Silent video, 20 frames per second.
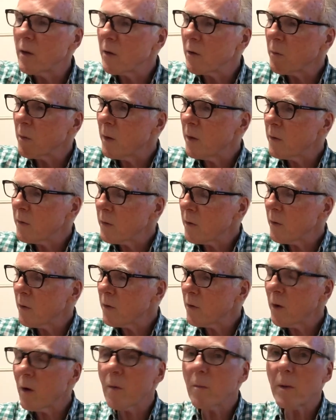as well. So
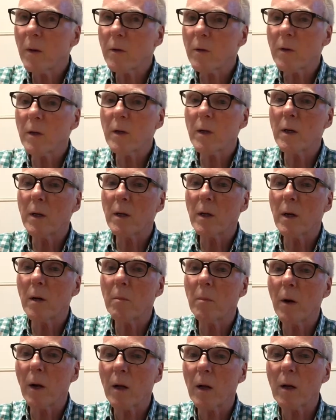it's all basically
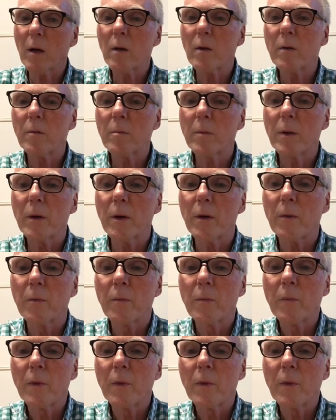bottled beer.